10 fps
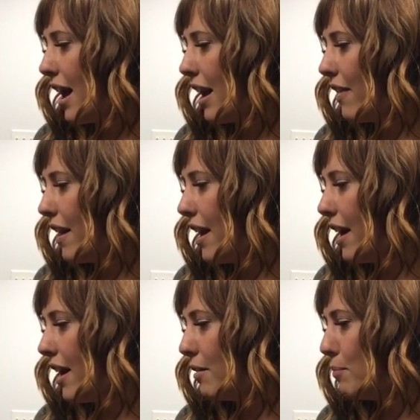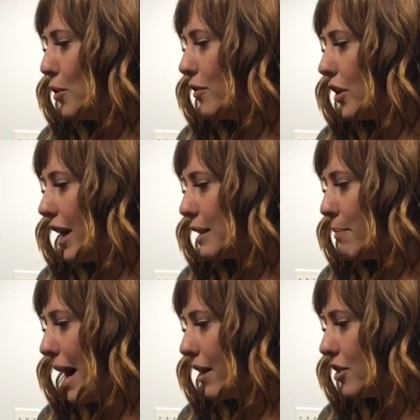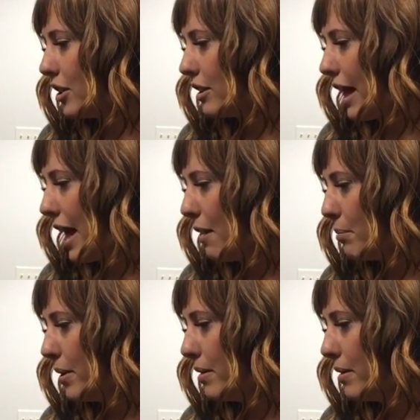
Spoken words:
And then move your eyes back to your lap